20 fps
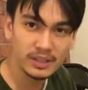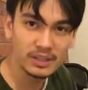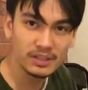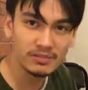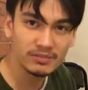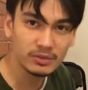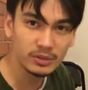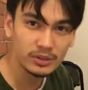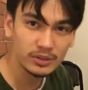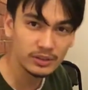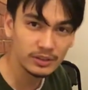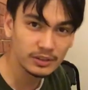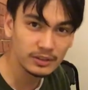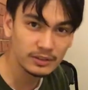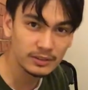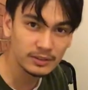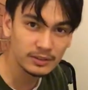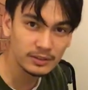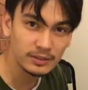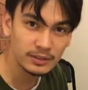we can't afford it.
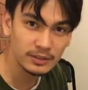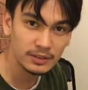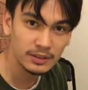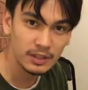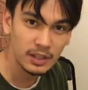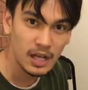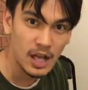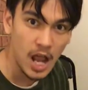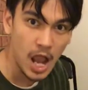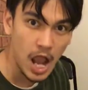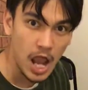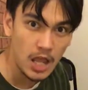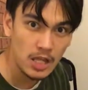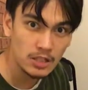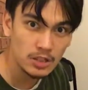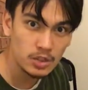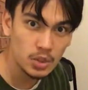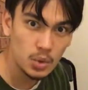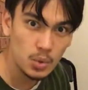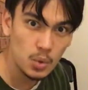
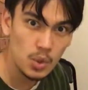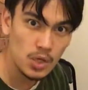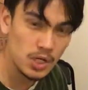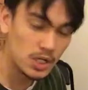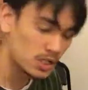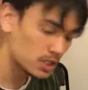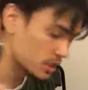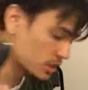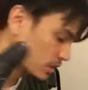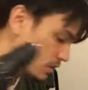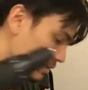Let's do it.